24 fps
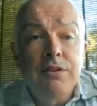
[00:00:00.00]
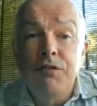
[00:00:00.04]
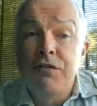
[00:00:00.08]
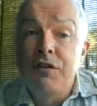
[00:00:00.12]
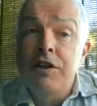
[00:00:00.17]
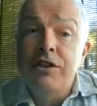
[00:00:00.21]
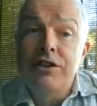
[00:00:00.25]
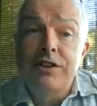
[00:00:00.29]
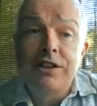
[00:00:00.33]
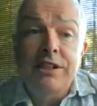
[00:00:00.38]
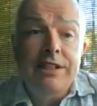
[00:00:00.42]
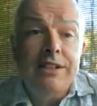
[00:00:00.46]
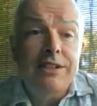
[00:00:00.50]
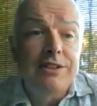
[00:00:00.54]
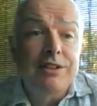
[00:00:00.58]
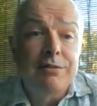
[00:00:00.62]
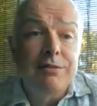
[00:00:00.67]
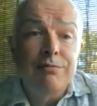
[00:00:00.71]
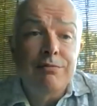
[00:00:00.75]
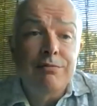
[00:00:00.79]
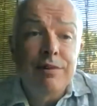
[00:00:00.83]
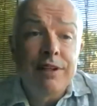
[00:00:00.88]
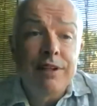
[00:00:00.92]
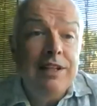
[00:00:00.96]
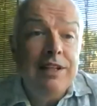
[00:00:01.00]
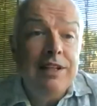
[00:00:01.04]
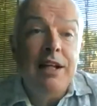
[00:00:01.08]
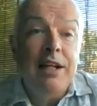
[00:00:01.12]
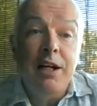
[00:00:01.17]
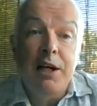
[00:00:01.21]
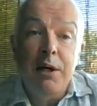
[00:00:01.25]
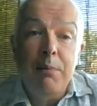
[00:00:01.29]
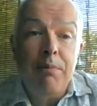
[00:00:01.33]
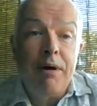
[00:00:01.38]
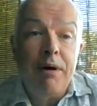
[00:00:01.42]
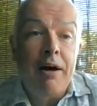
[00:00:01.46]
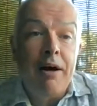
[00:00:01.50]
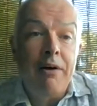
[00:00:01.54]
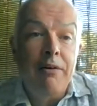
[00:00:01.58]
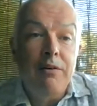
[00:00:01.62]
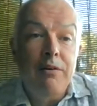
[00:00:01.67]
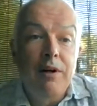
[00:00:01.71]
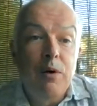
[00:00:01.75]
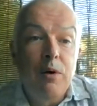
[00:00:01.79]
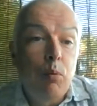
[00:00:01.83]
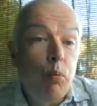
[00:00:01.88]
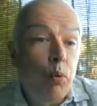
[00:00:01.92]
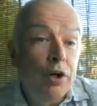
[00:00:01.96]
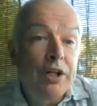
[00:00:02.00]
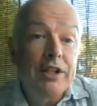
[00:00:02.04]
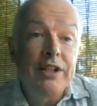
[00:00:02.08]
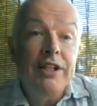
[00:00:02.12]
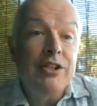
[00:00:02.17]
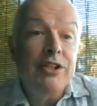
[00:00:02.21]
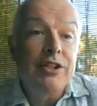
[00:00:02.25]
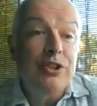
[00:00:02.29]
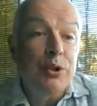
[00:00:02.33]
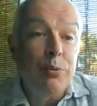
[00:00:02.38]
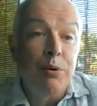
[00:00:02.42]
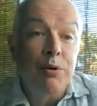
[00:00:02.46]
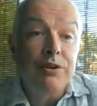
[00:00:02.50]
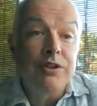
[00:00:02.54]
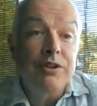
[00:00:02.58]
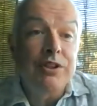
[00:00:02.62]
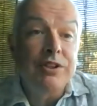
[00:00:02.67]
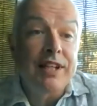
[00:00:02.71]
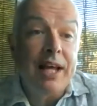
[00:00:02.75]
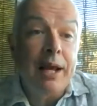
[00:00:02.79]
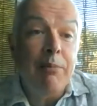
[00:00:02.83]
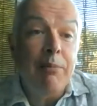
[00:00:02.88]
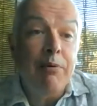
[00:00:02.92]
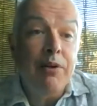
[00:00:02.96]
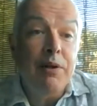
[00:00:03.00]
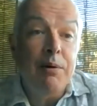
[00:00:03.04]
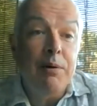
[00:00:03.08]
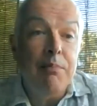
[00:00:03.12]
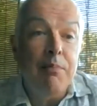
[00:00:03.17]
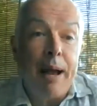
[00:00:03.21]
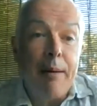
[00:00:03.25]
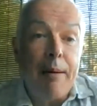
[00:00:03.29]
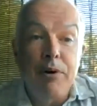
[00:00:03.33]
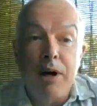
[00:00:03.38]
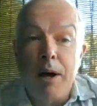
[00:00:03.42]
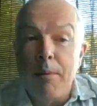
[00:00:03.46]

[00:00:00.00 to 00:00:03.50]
The first thing is to really think about what it is you want to say with the map.